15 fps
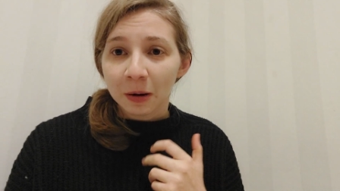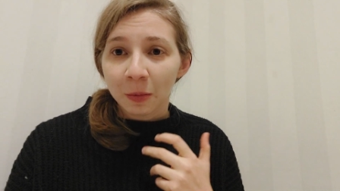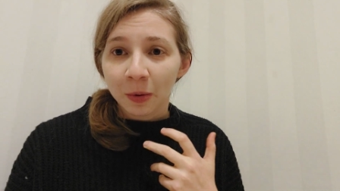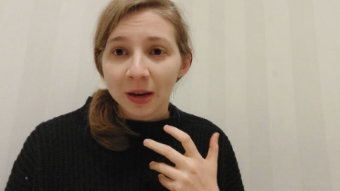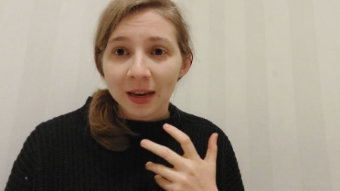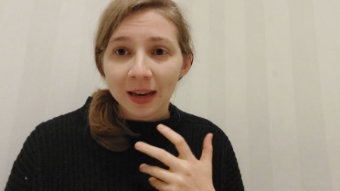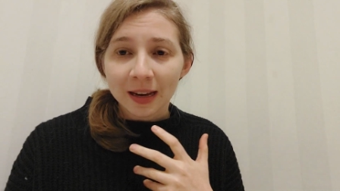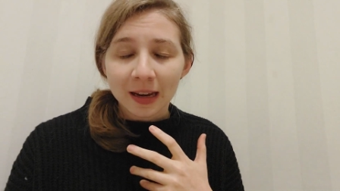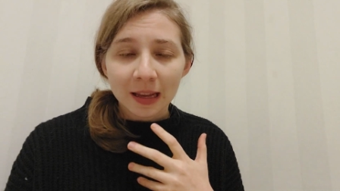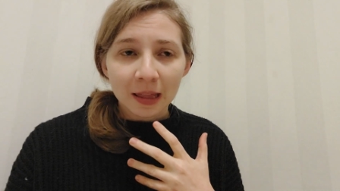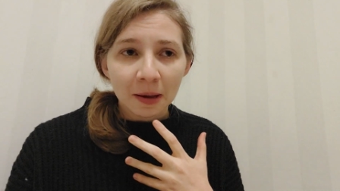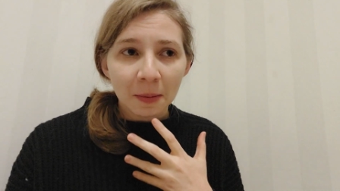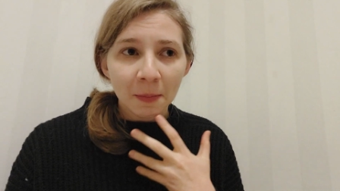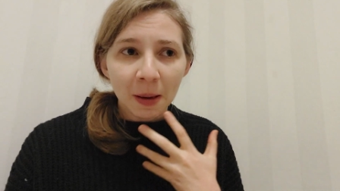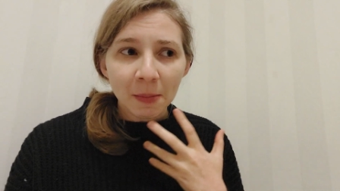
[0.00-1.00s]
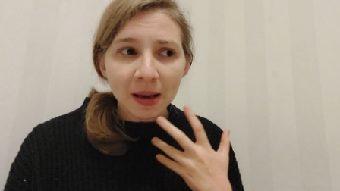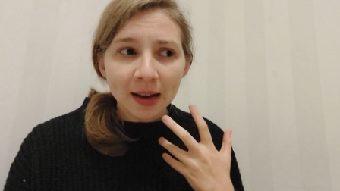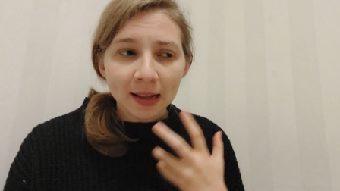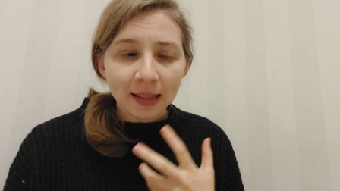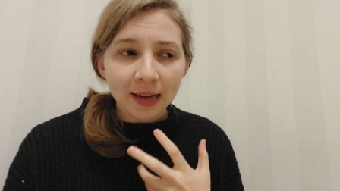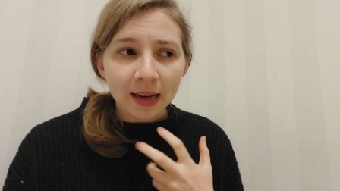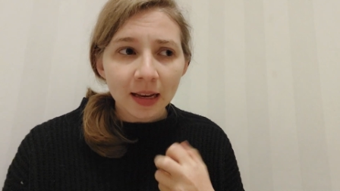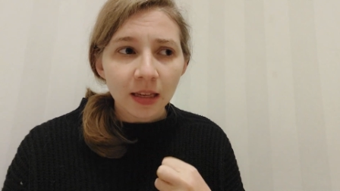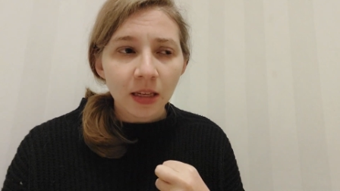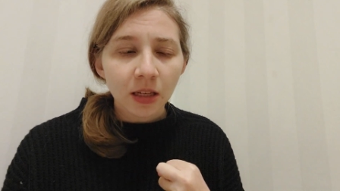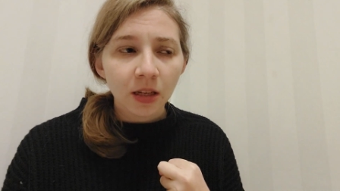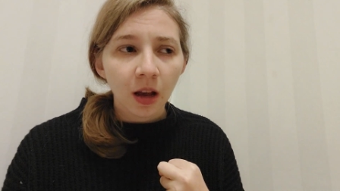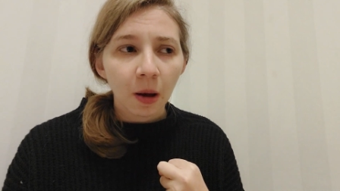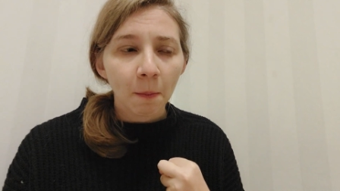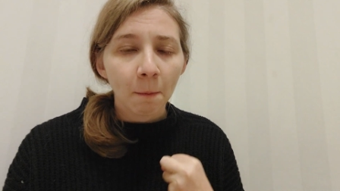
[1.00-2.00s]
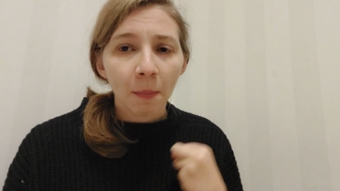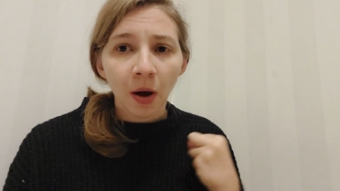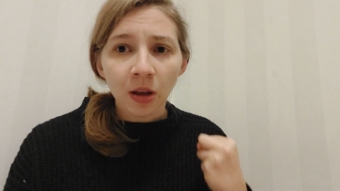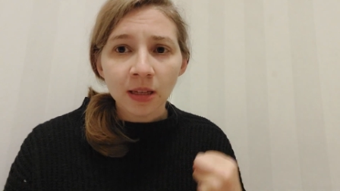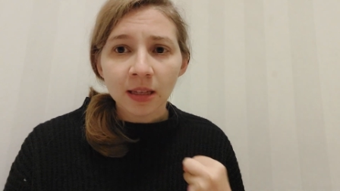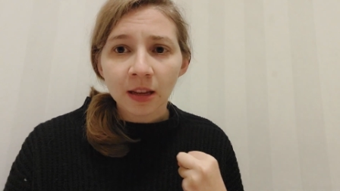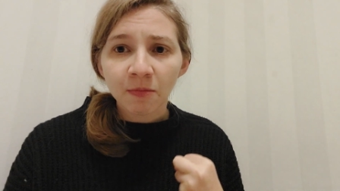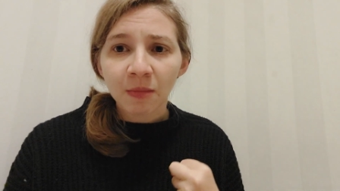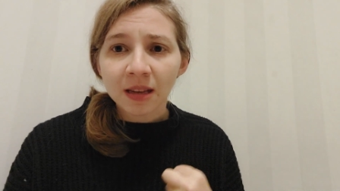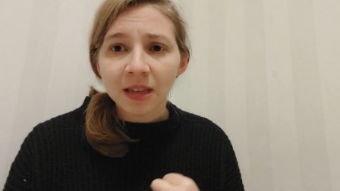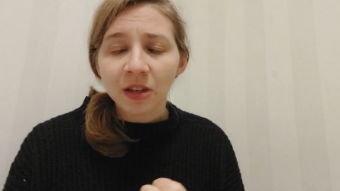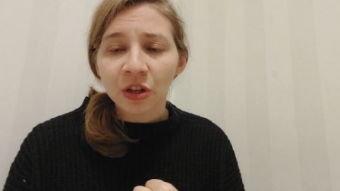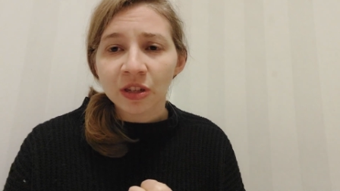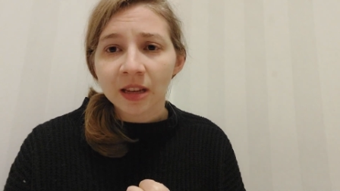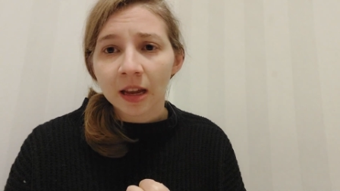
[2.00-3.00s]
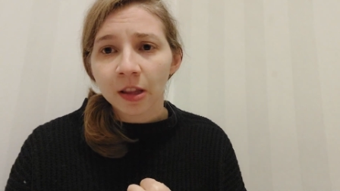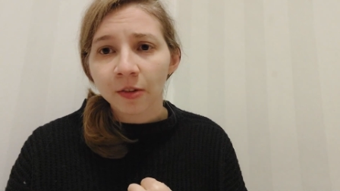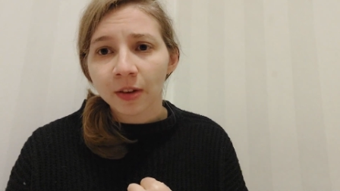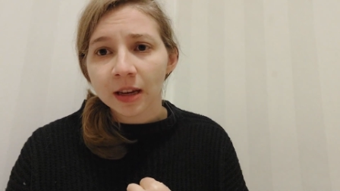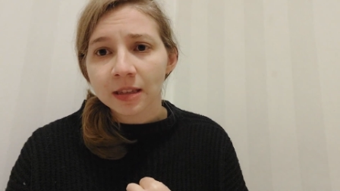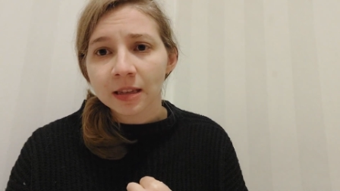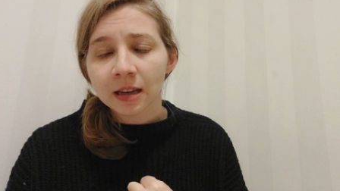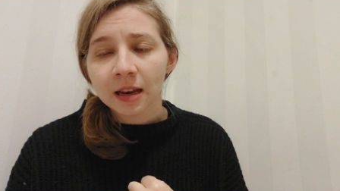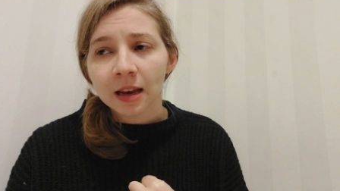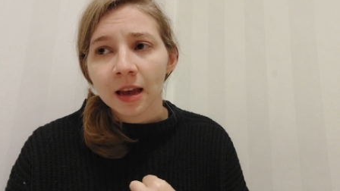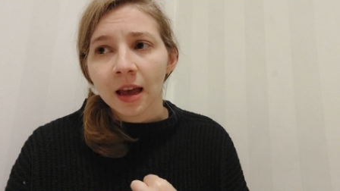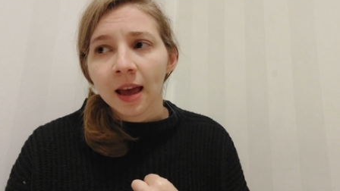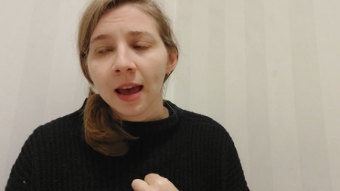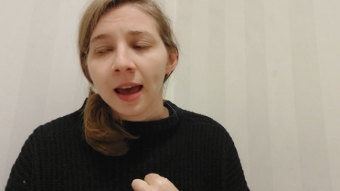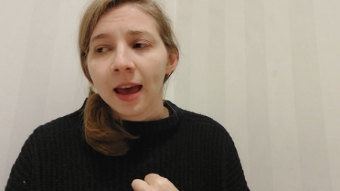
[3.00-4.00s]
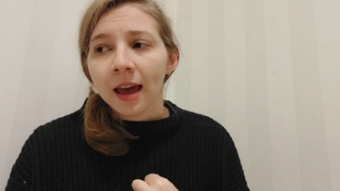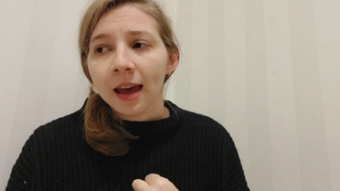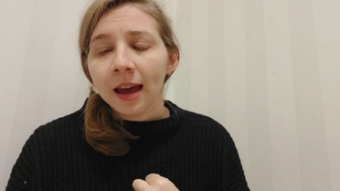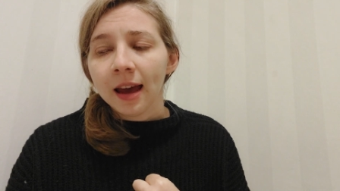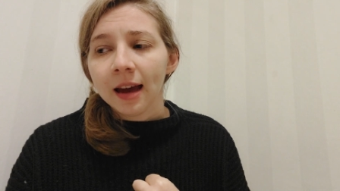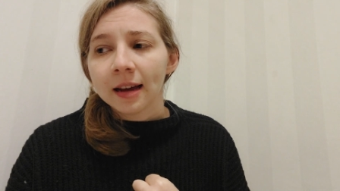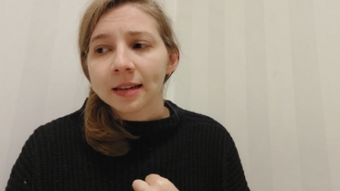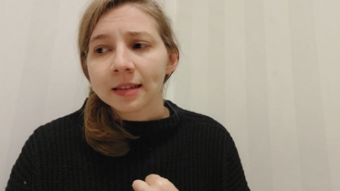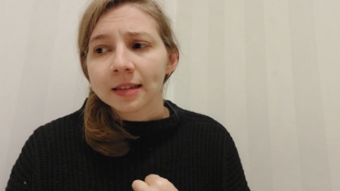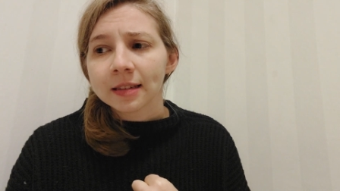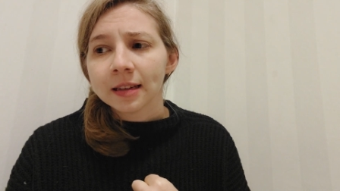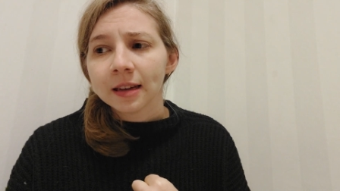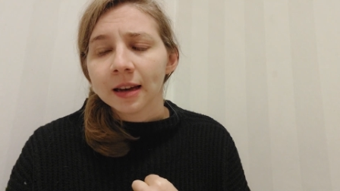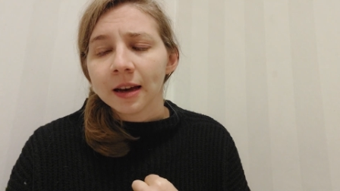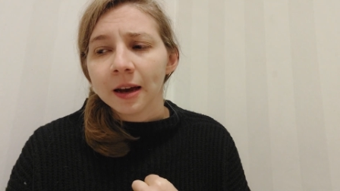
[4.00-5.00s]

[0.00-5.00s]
we can maybe glean some positive messages out of it and